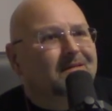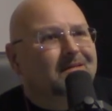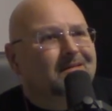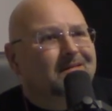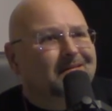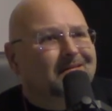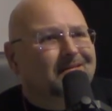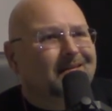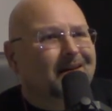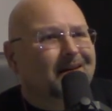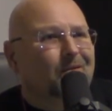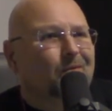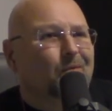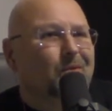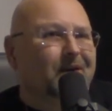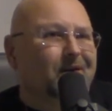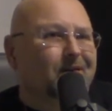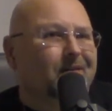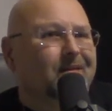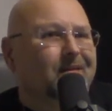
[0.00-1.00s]
that's kind of
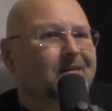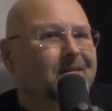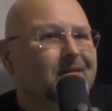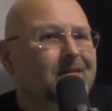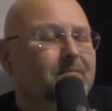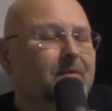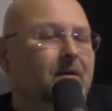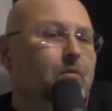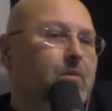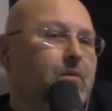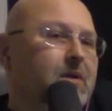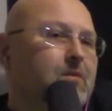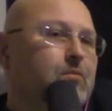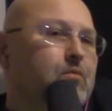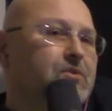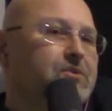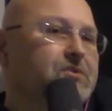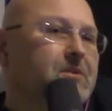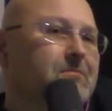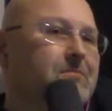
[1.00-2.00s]
weird but we
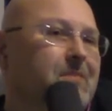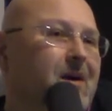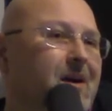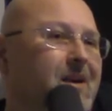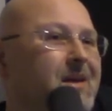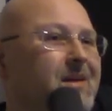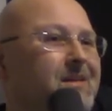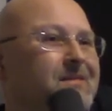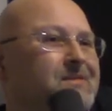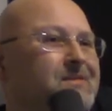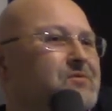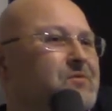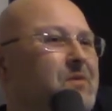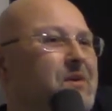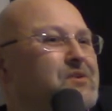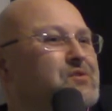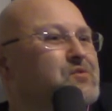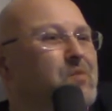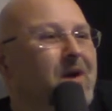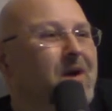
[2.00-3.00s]
worship money in a
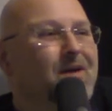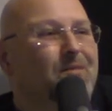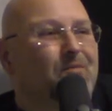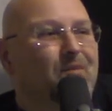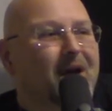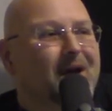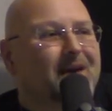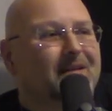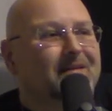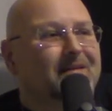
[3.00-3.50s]
strange way, right?